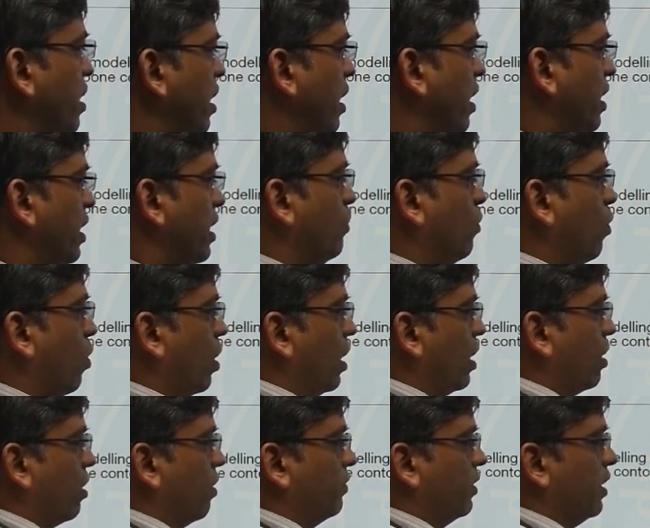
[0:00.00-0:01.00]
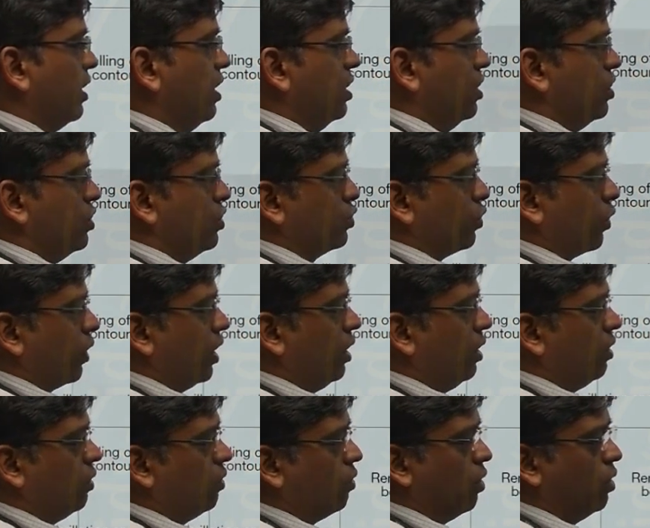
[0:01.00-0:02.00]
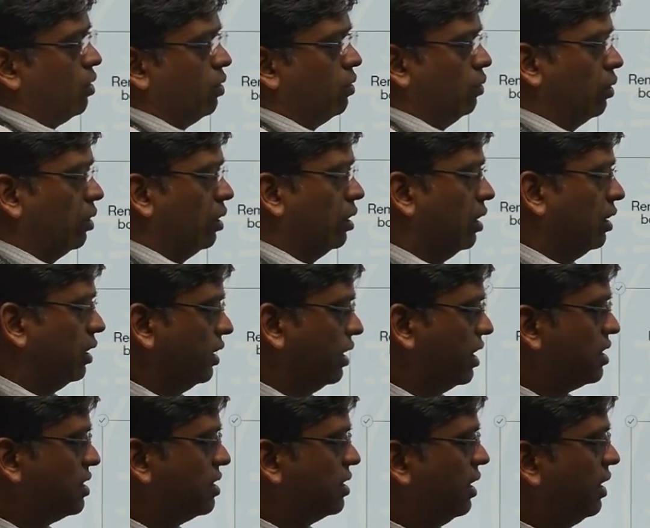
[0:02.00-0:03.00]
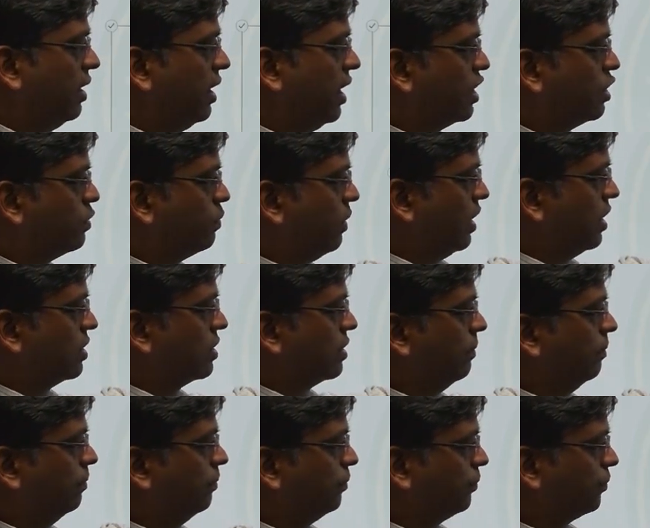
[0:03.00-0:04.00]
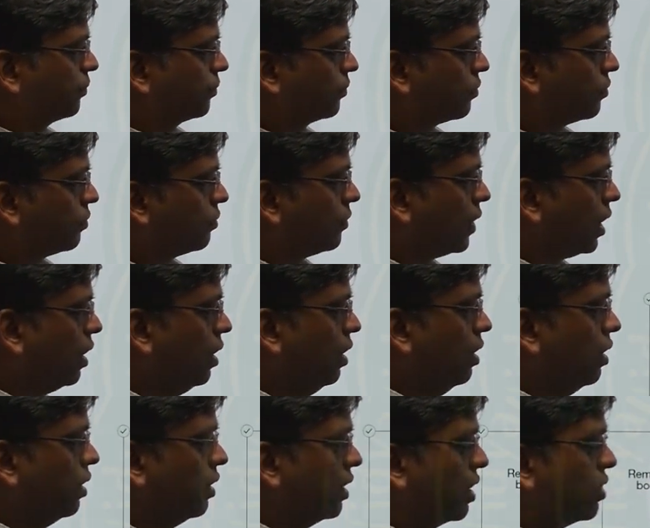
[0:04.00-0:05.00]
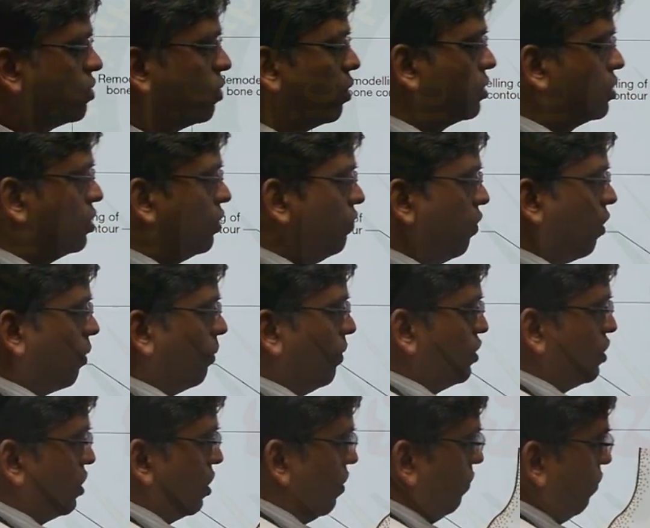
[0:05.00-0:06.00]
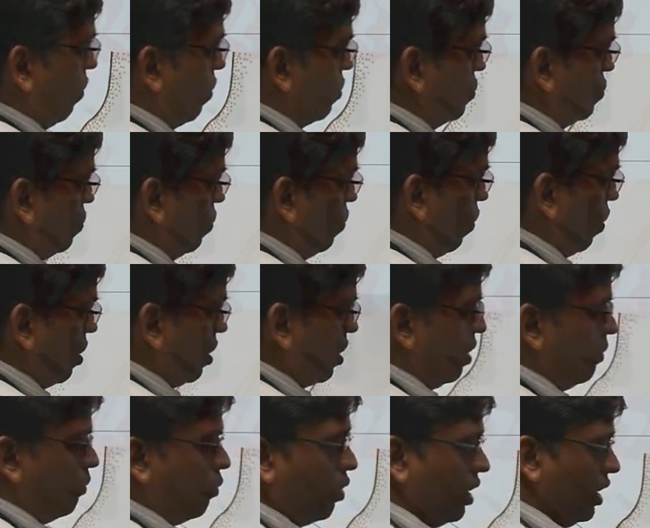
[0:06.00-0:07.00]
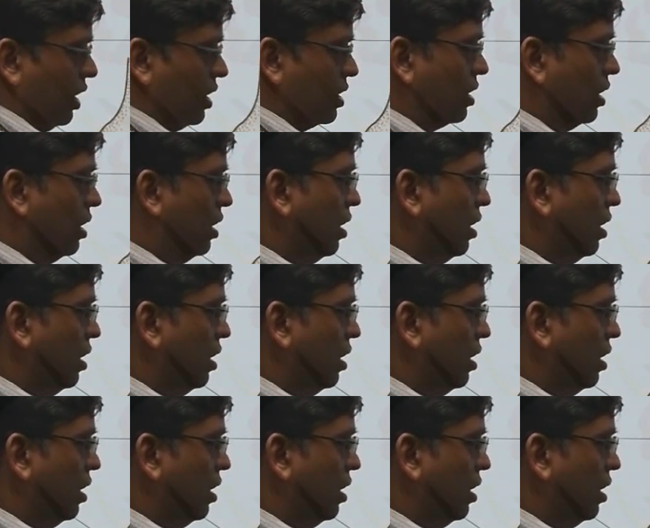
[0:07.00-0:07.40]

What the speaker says: remodeling of the joint contour. This takes place. There is also formation of osteochondral bodies.